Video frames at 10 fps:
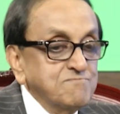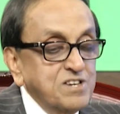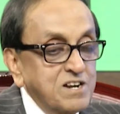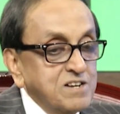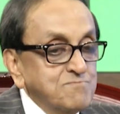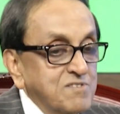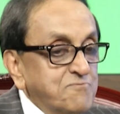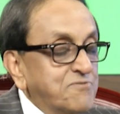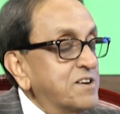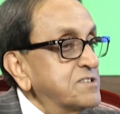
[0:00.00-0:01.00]
young,
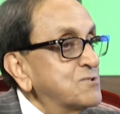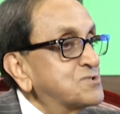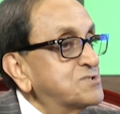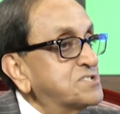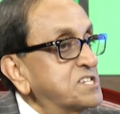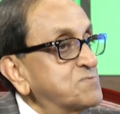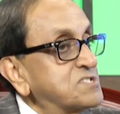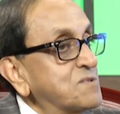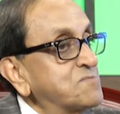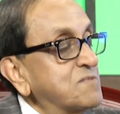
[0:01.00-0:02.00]
my father used to teach
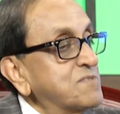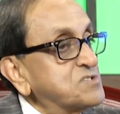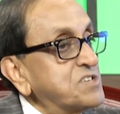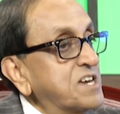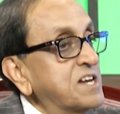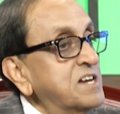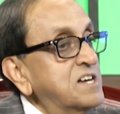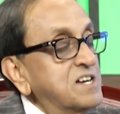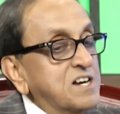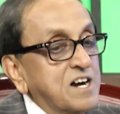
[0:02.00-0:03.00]
me something by saying,
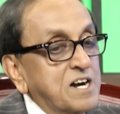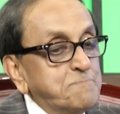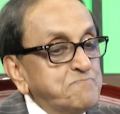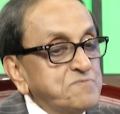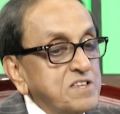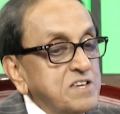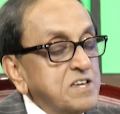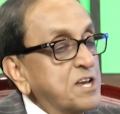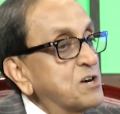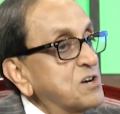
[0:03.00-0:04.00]

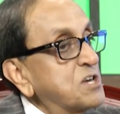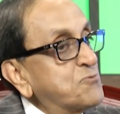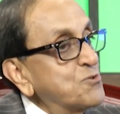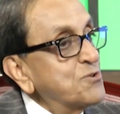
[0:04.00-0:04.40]
if